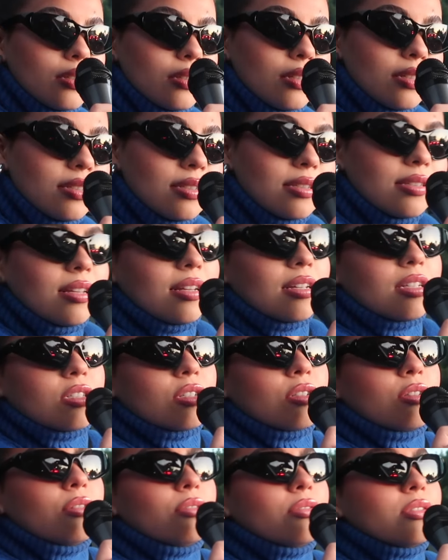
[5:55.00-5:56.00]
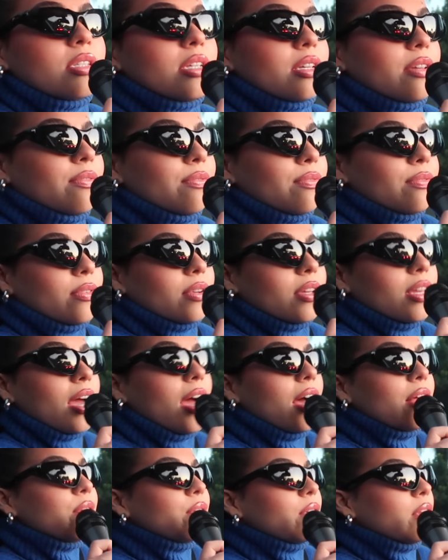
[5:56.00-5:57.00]
This is an exclusive
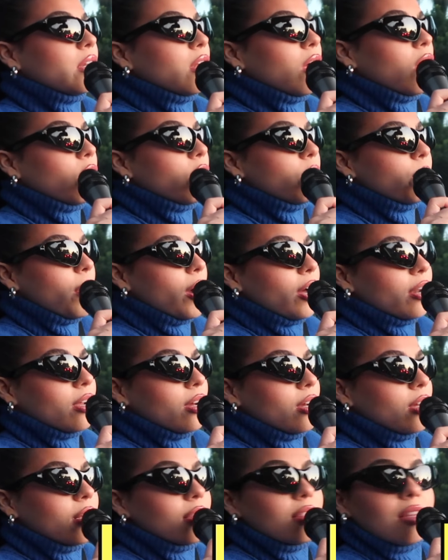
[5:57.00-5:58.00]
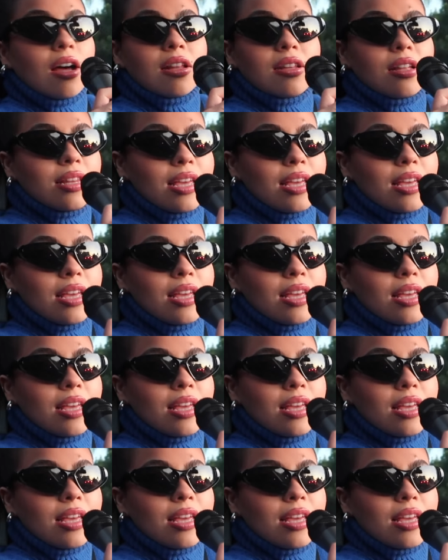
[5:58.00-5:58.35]
Katherine Ahumada La La